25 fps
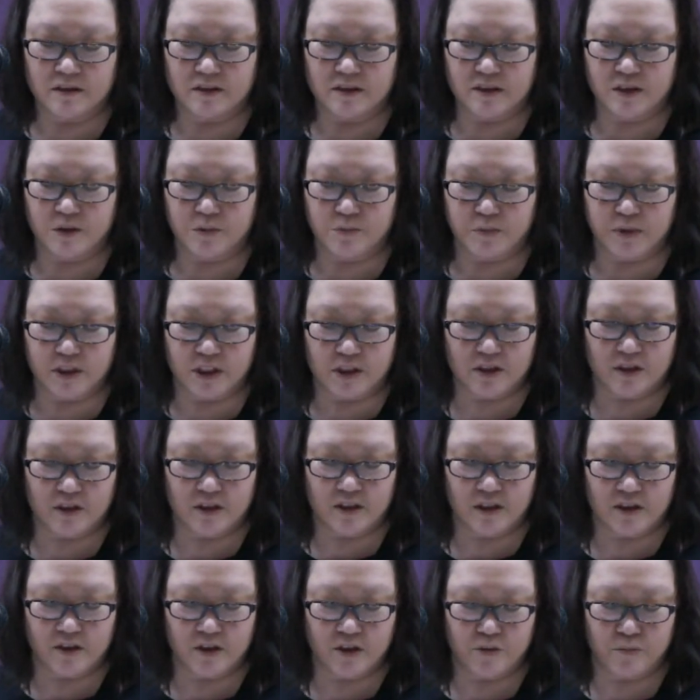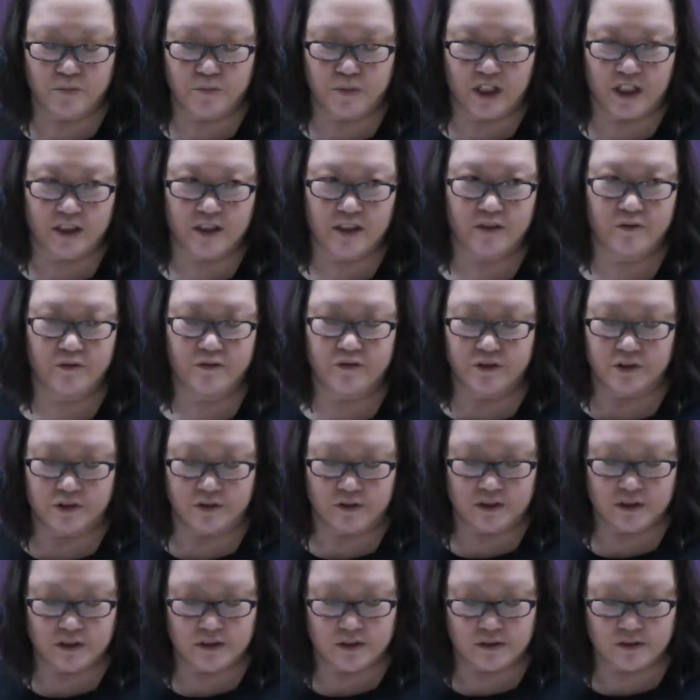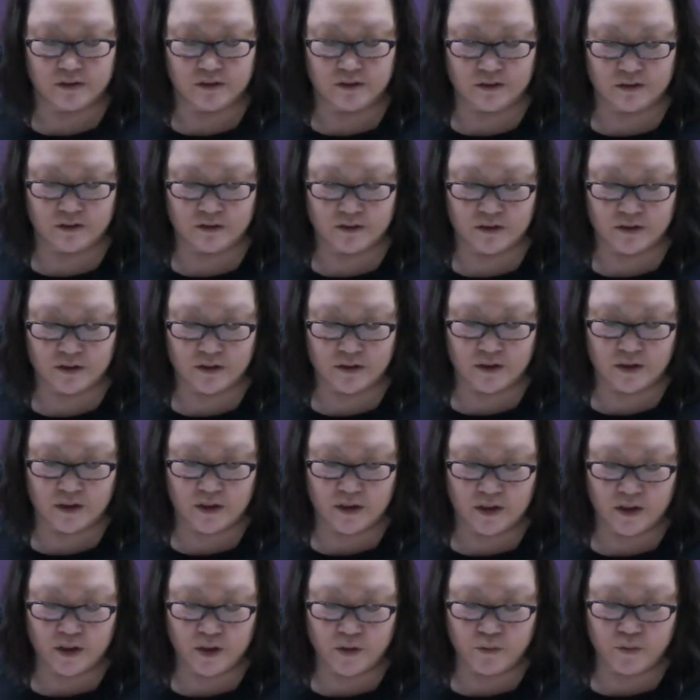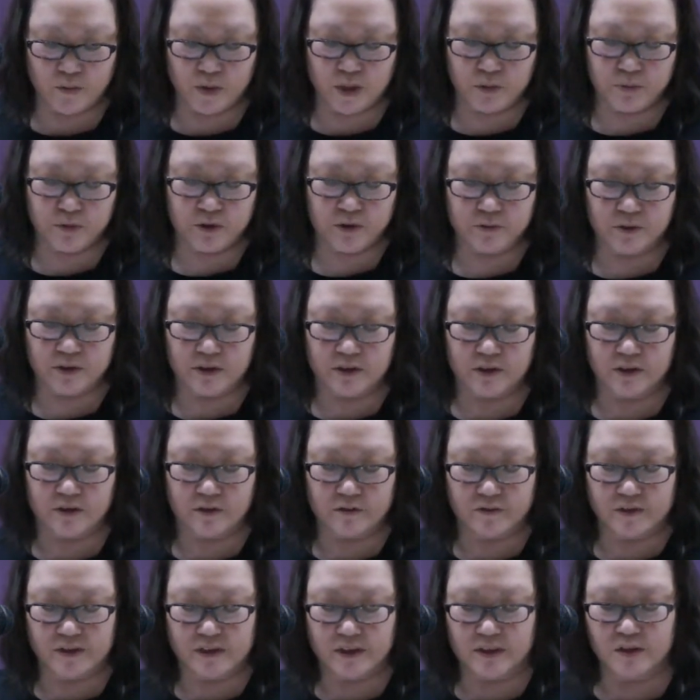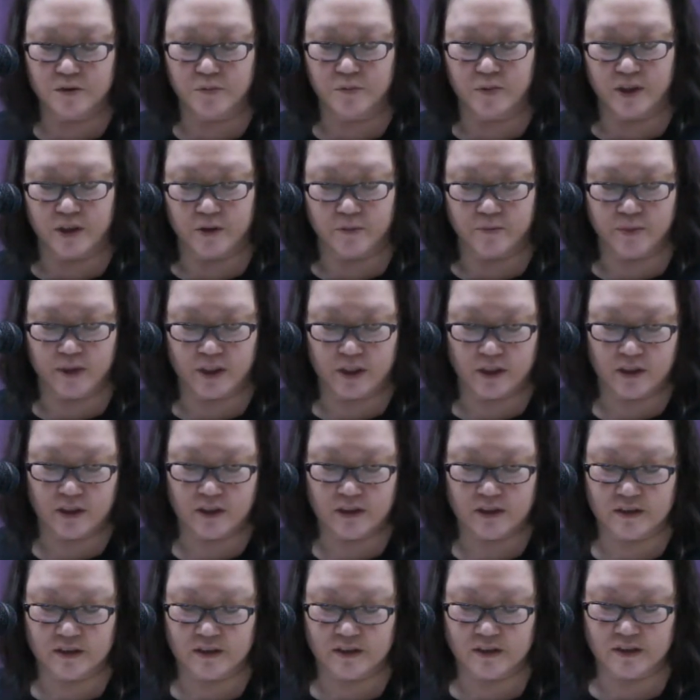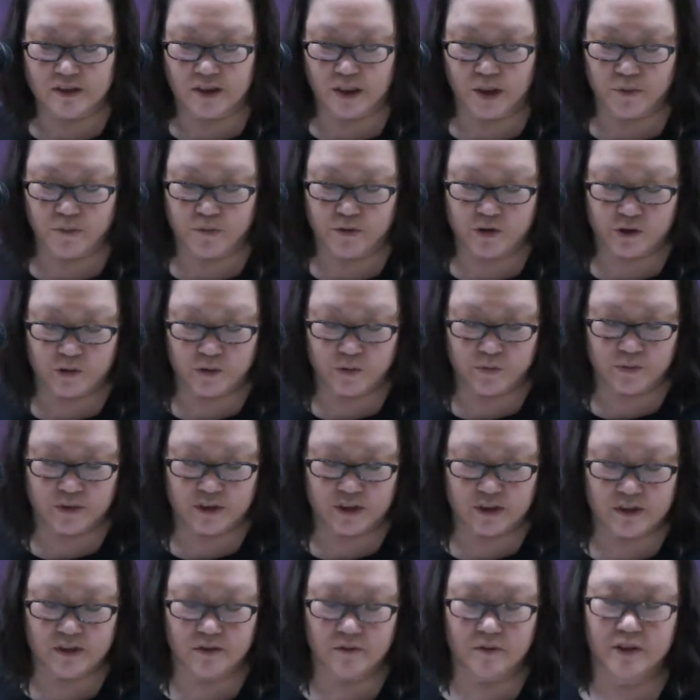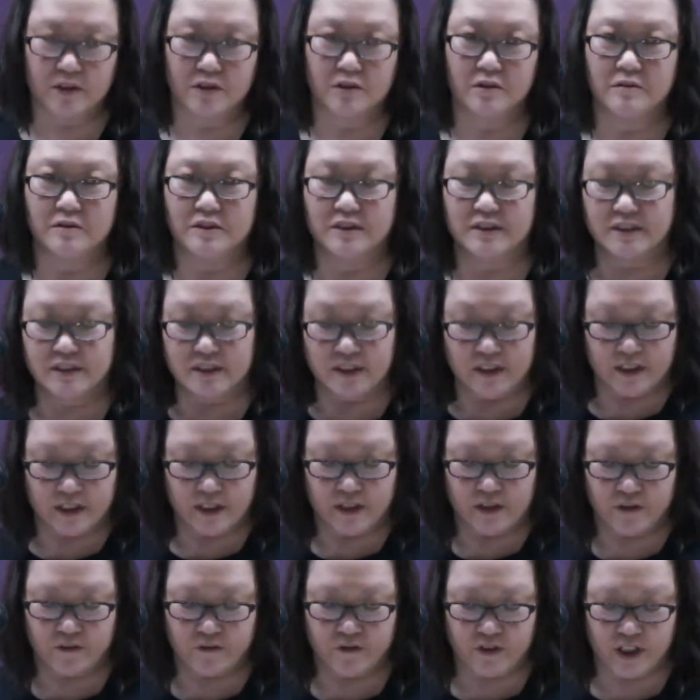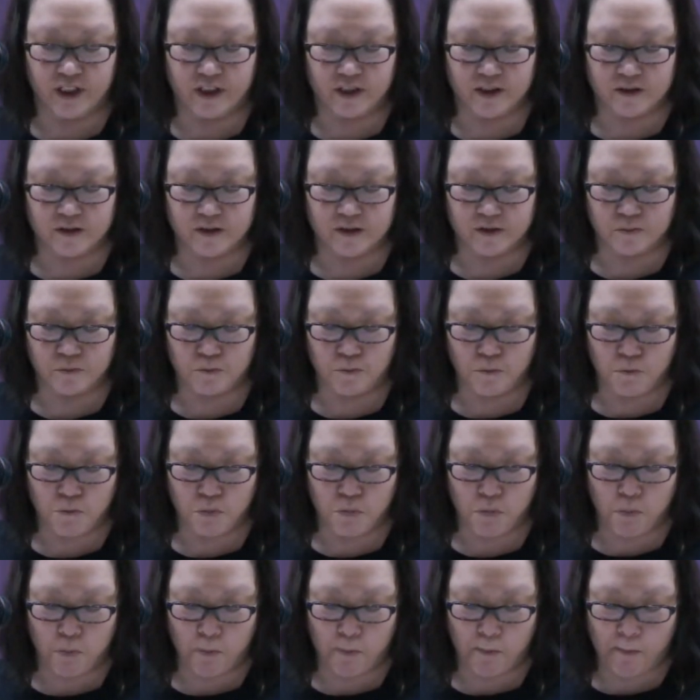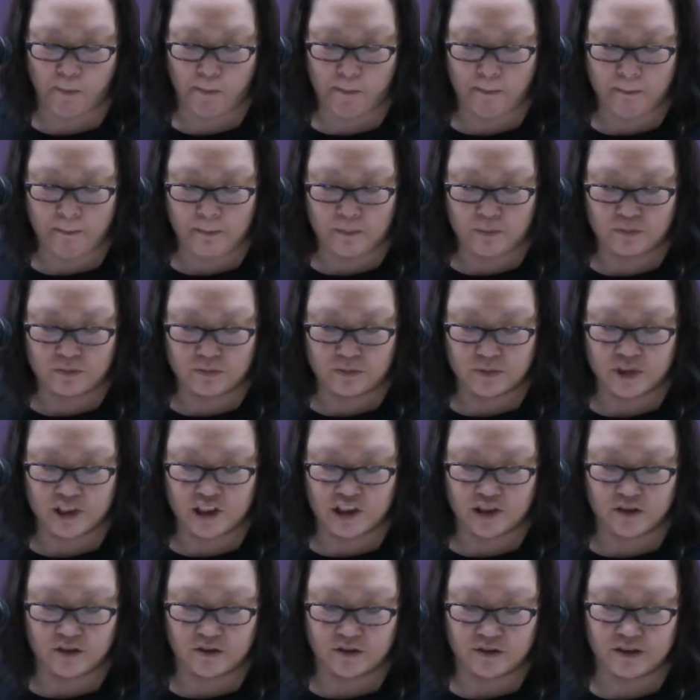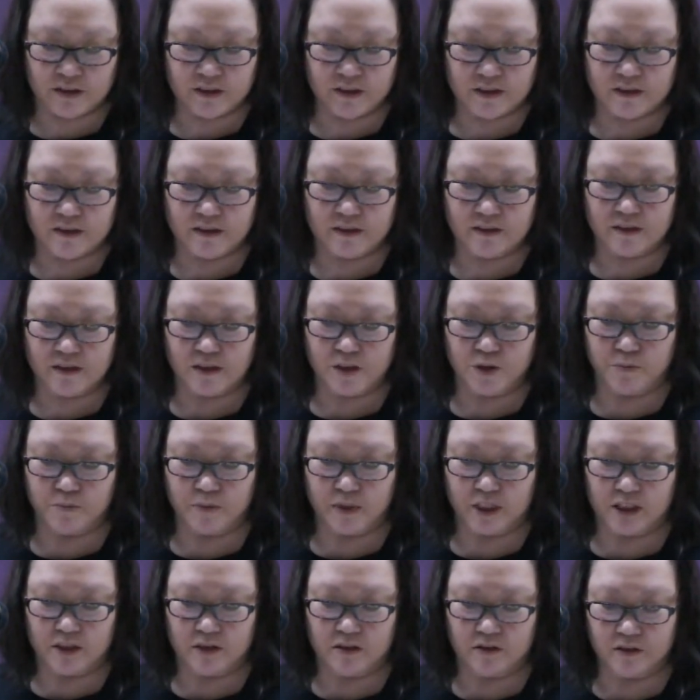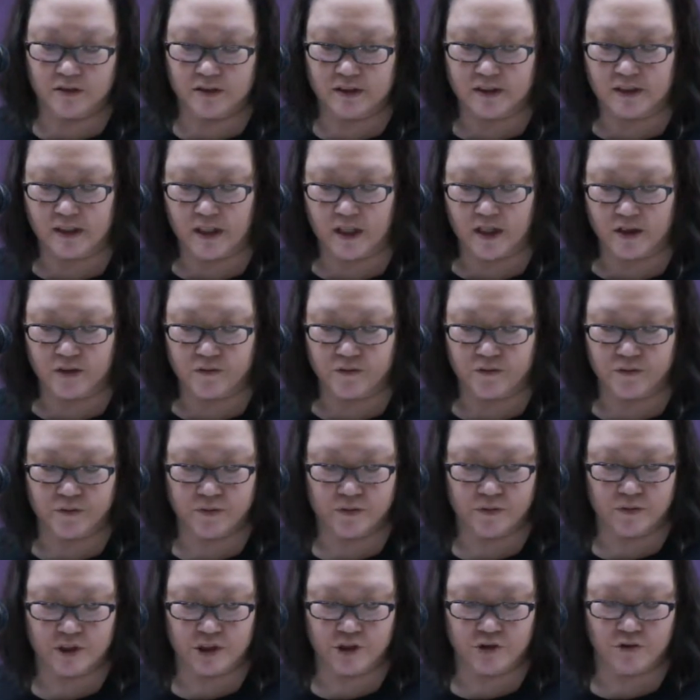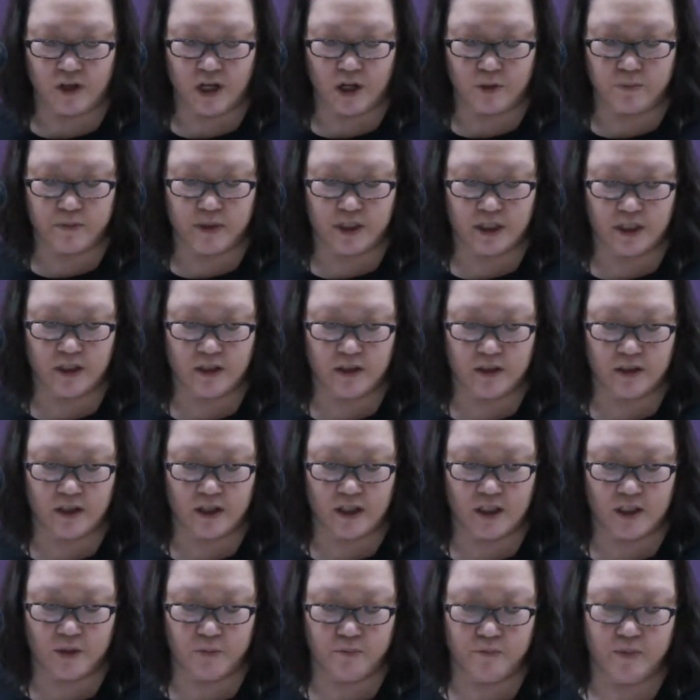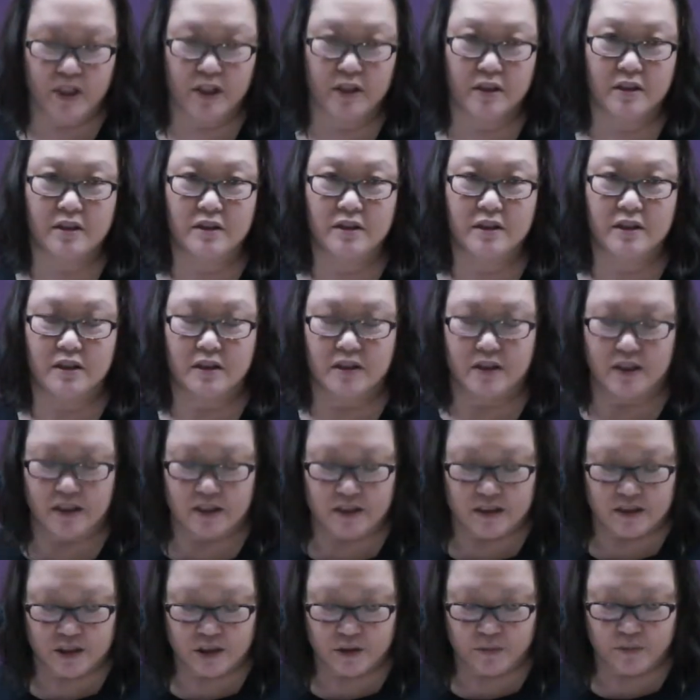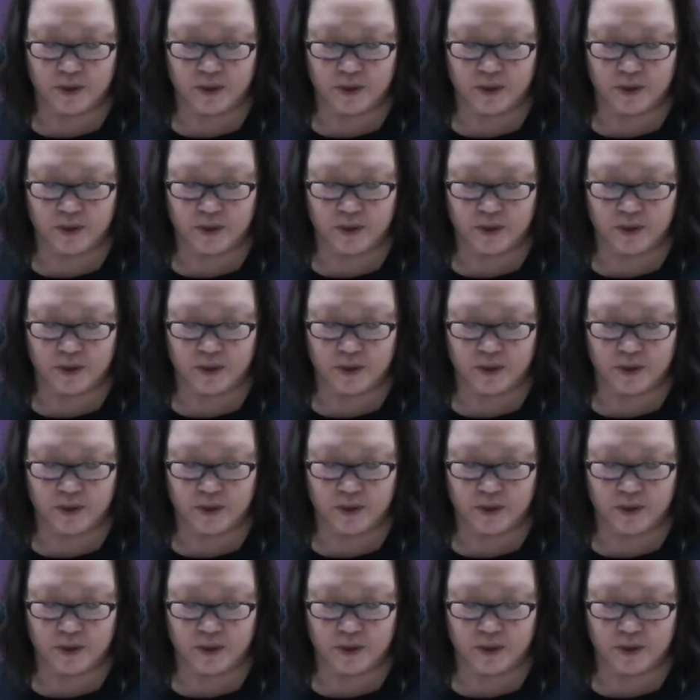spit, and other body fluids. People were nervous about being in the same room with someone who was dying of AIDS. Nurses and medical staff were dropping and abandoning